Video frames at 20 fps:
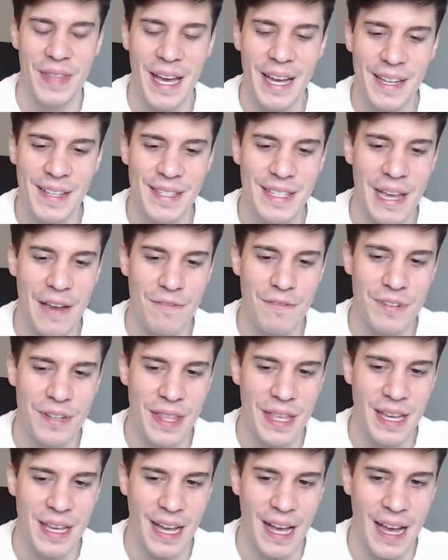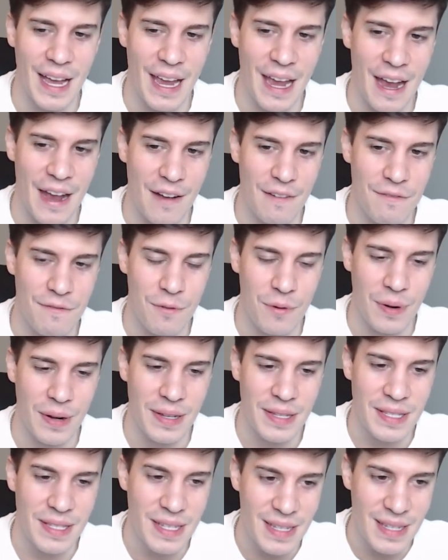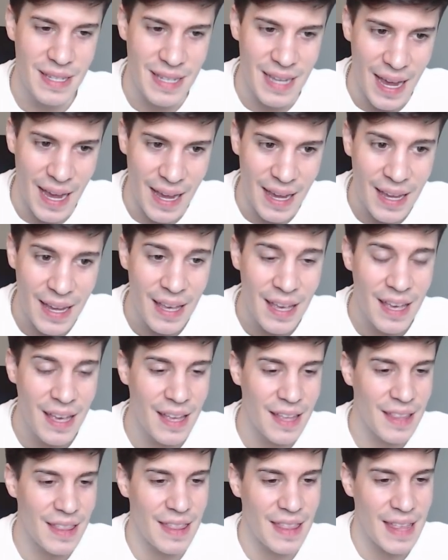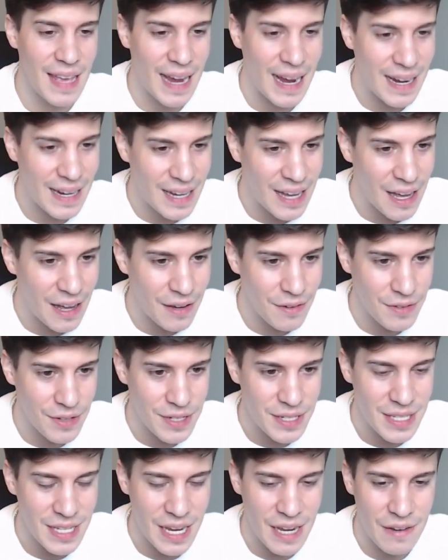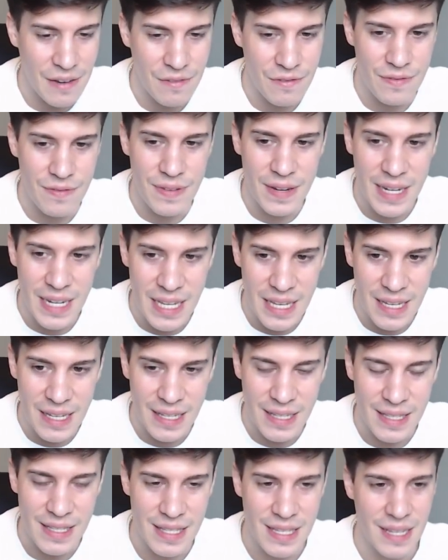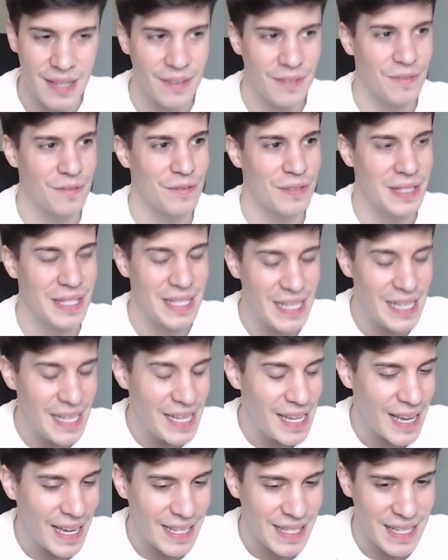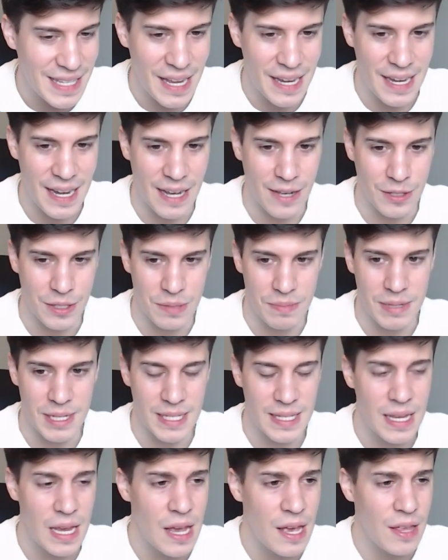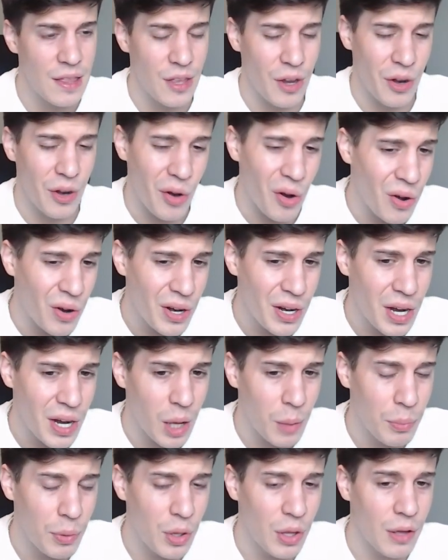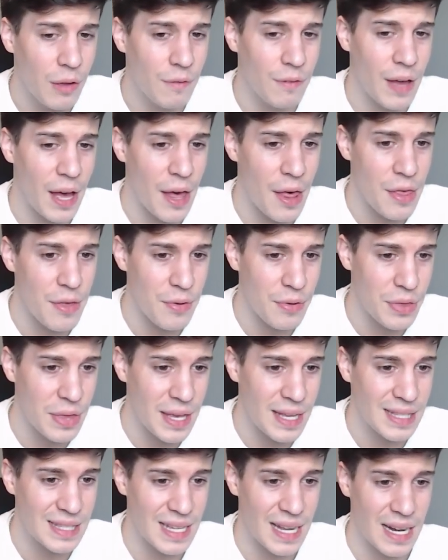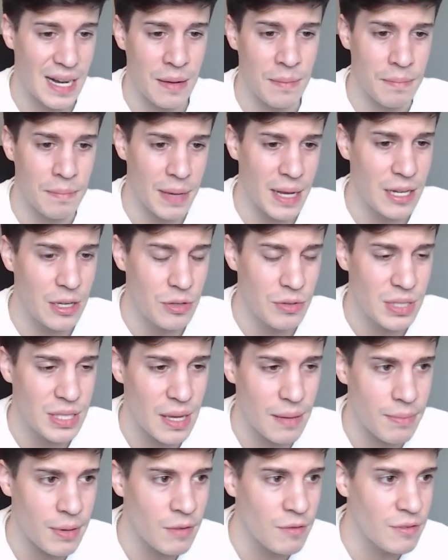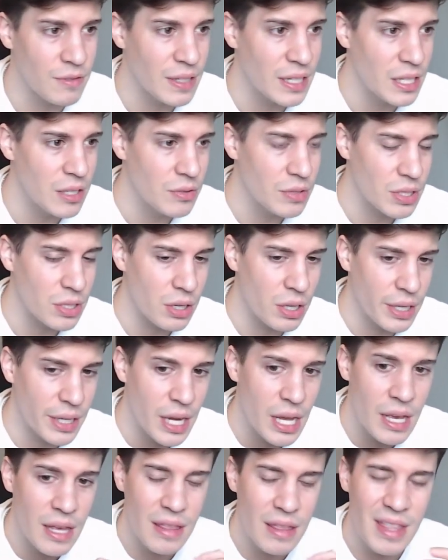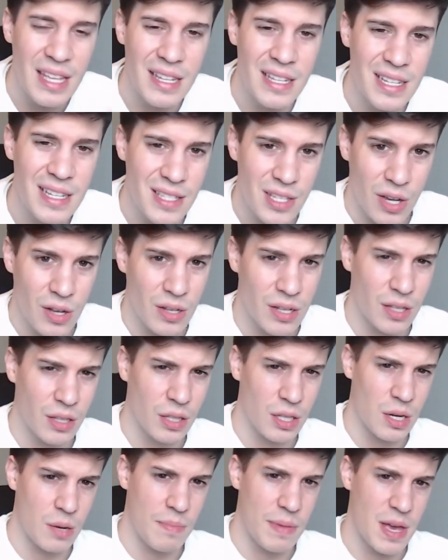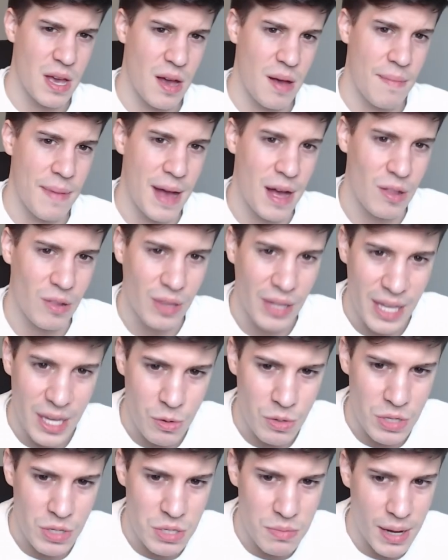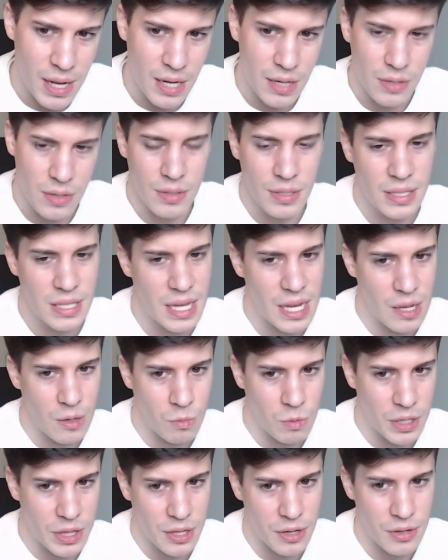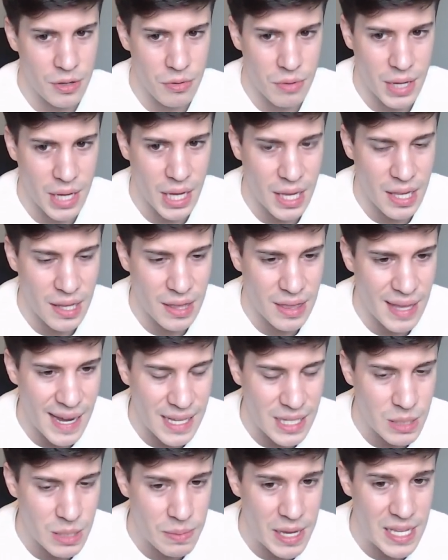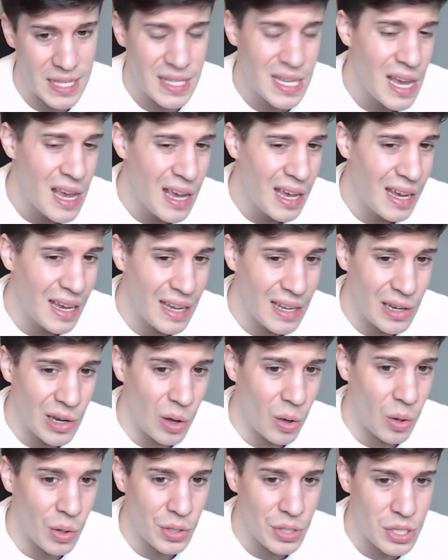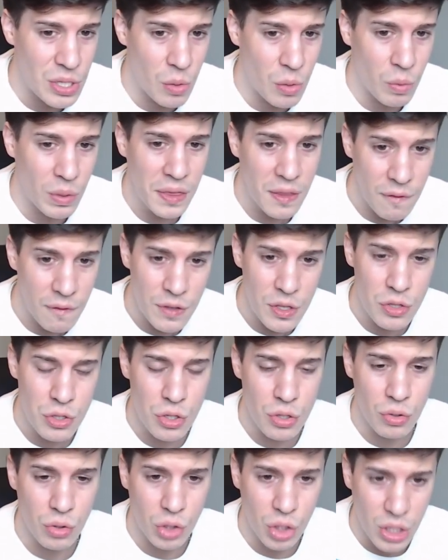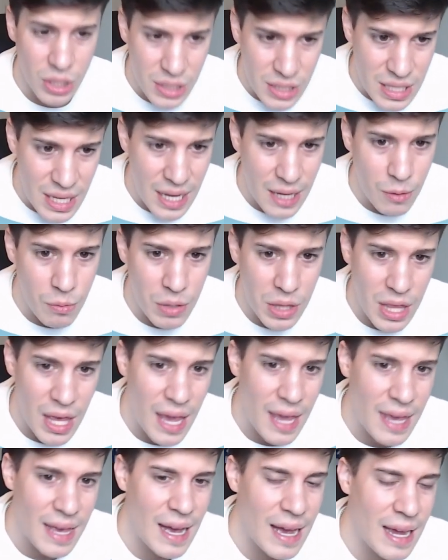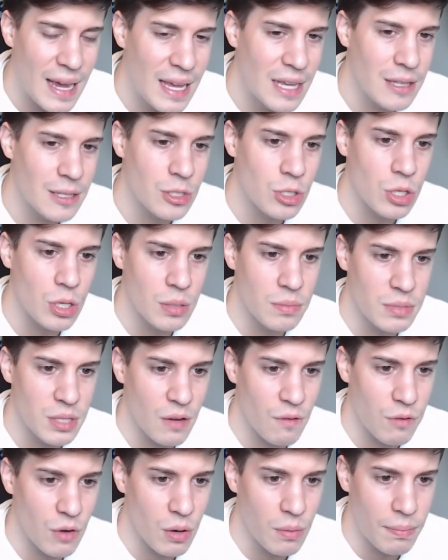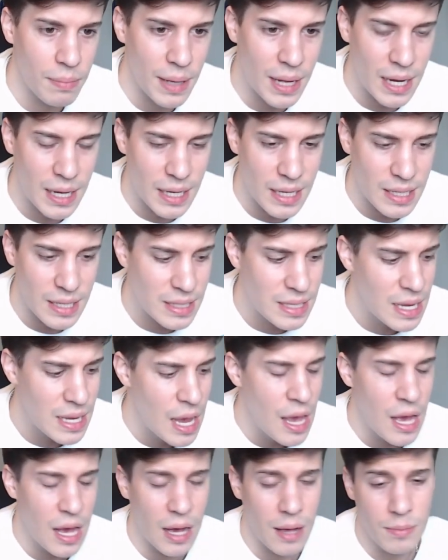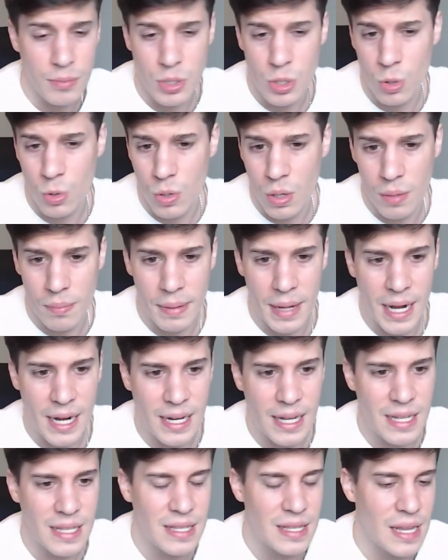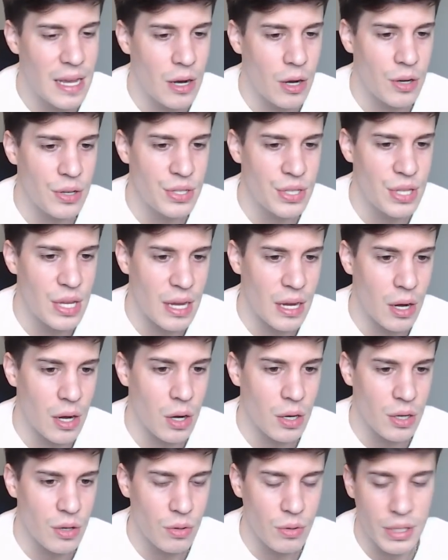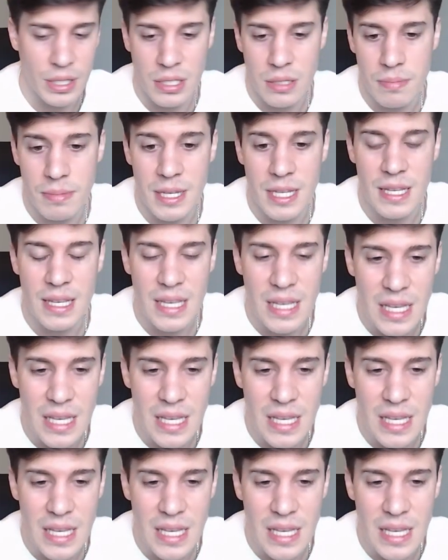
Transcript: That is everything I have for us today. That covers NVIDIA's C E S announcements. There are a couple of other things that I may do separate videos on. They did talk a little bit about language models and what they're doing in that space, and also what the future looks like with A I in terms of robotics. Um, so robotics, they are saying, are going to be